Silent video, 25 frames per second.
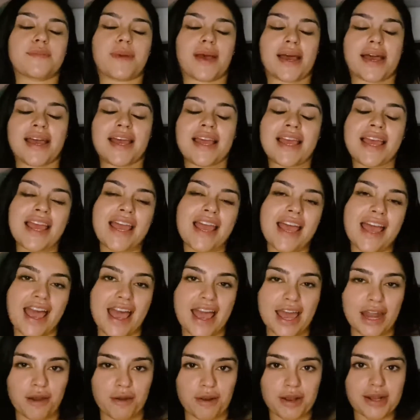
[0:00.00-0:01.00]
But
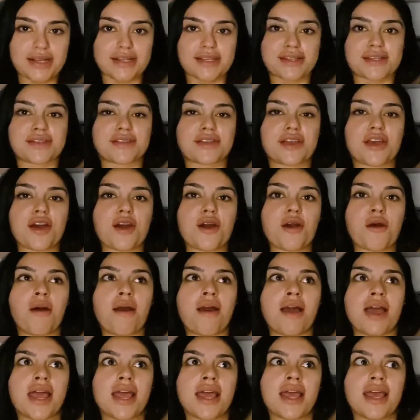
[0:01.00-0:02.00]
anyways, so
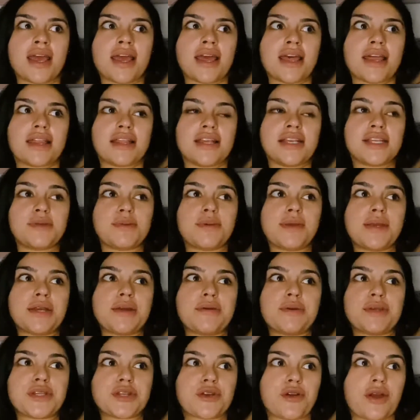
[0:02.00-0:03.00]
this week
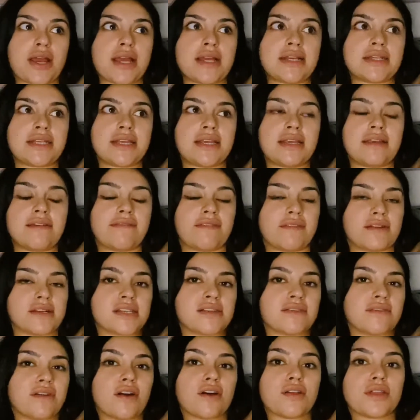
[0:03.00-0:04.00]
was crazy. First
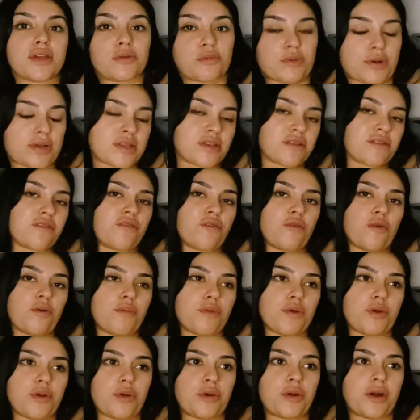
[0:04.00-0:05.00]
of all, there was a full
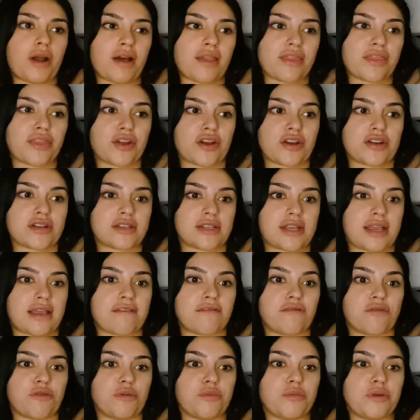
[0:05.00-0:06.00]
moon on Thursday.
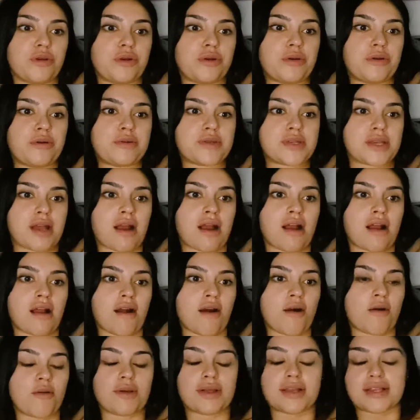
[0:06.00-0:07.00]
Full moons are
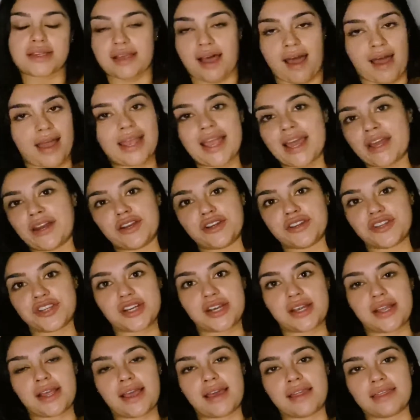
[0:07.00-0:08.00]
always high
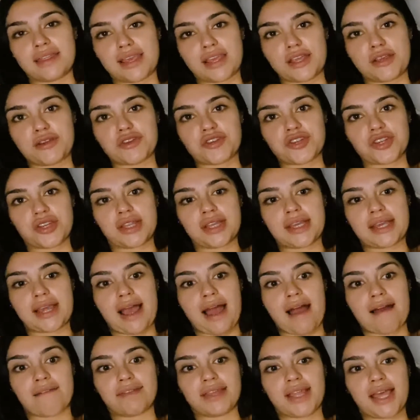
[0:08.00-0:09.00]
energy, and they usually
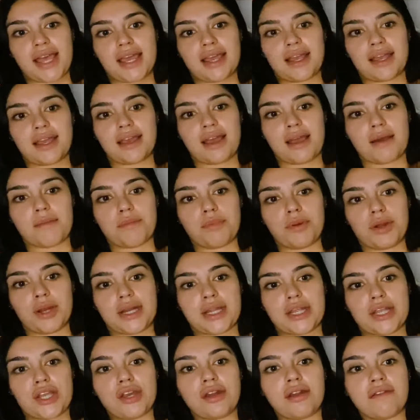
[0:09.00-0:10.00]
have a
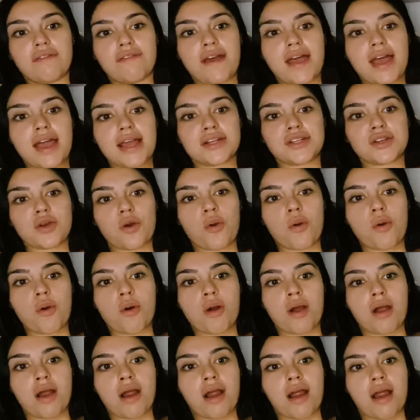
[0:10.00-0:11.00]
pretty good effect
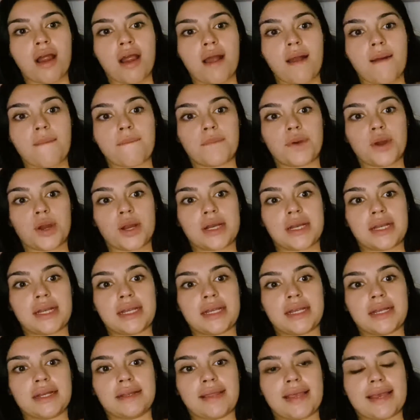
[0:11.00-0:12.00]
or a
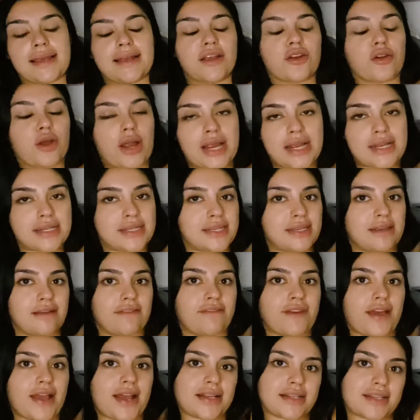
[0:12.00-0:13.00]
pretty crazy
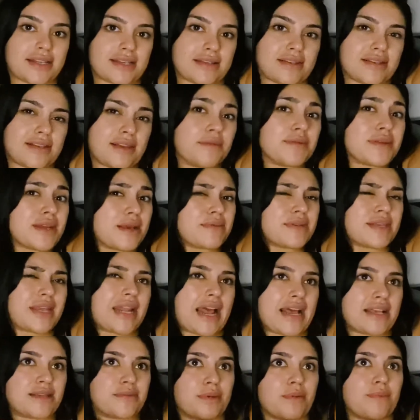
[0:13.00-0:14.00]
effect. And sometimes it
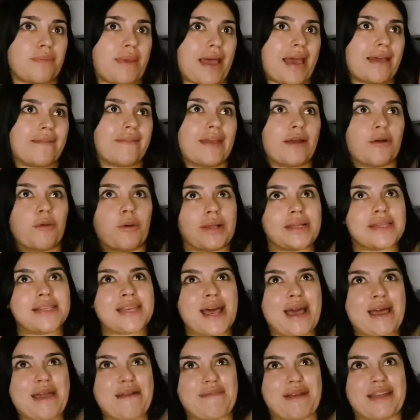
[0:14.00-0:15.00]
has been bad. One
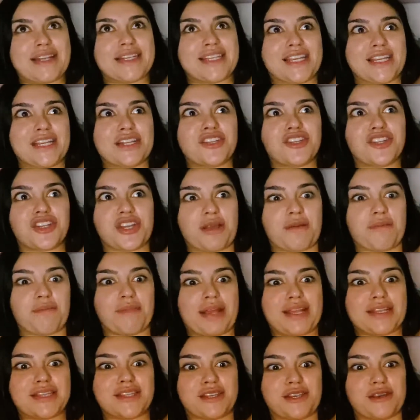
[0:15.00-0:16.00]
time I did chip
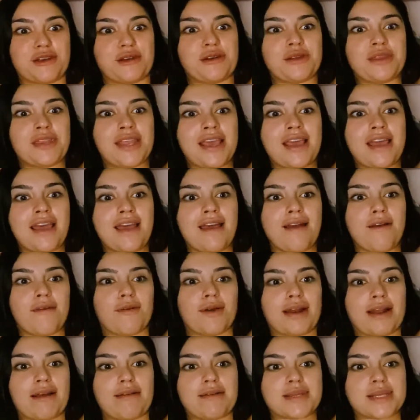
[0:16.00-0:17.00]
my tooth
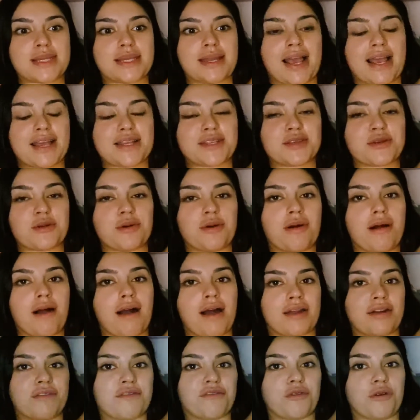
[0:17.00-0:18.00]
when I was in high school
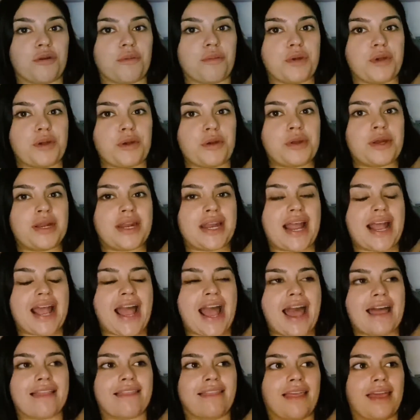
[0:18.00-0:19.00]
on a full moon, and I
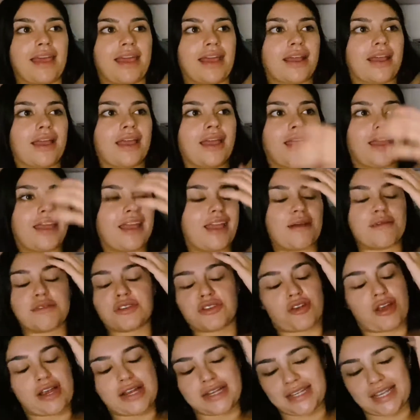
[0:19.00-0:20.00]
had it was
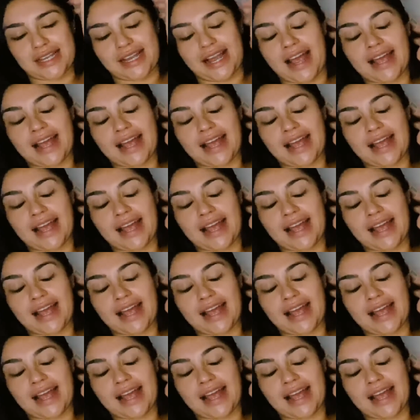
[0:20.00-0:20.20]
crazy.